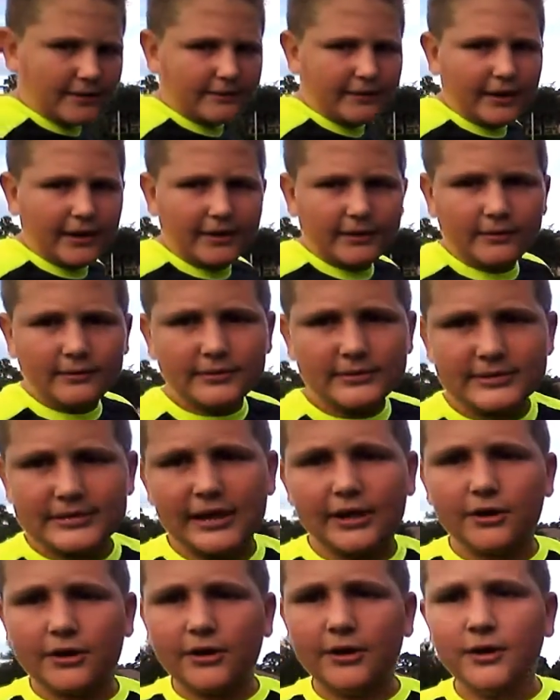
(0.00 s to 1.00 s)
and then
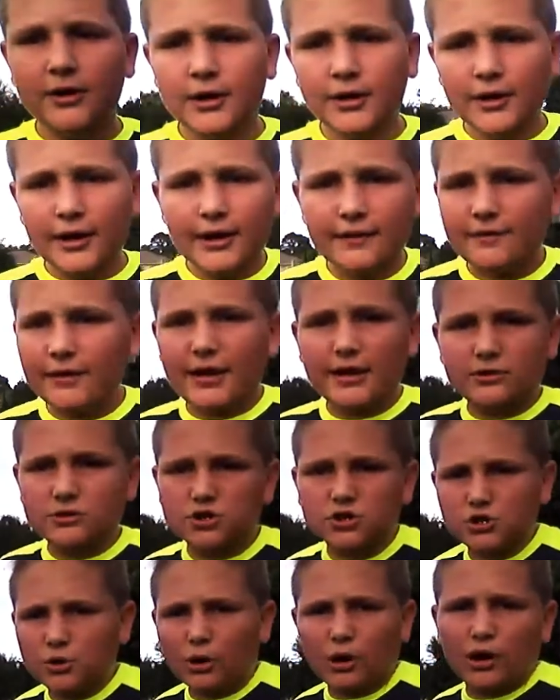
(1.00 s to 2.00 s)
center, and then
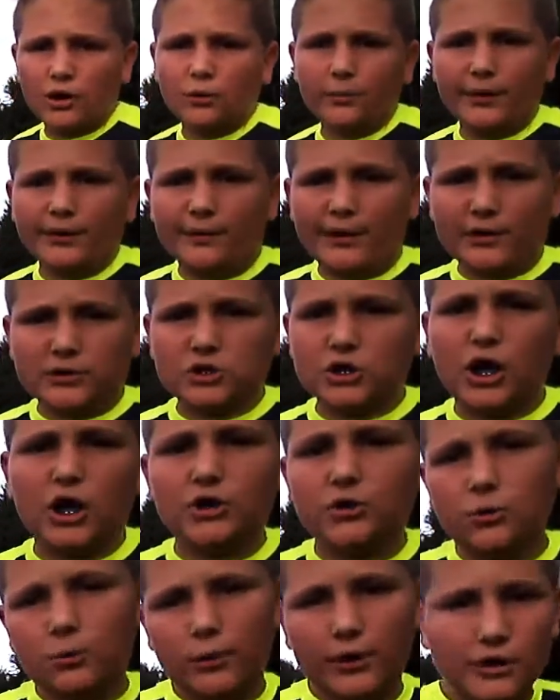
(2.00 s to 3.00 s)
just go all the way around. So I'll
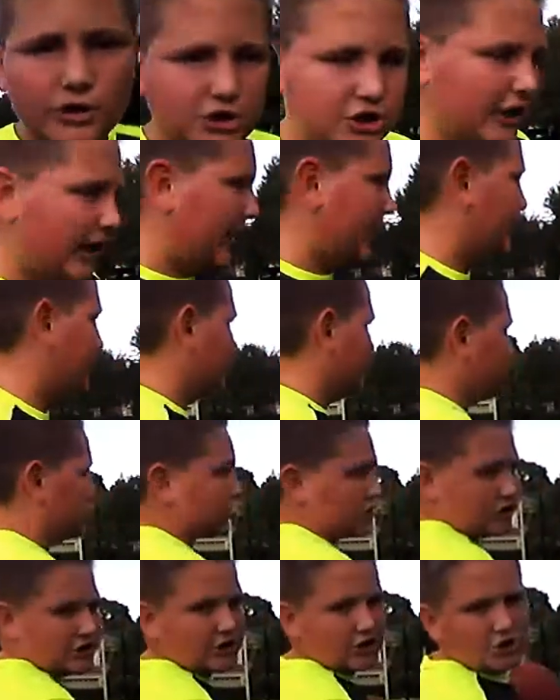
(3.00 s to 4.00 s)
do one shot
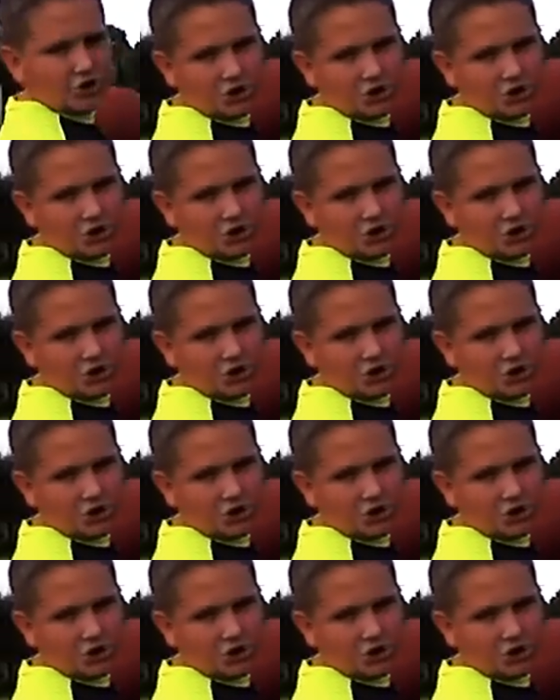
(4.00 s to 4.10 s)
just to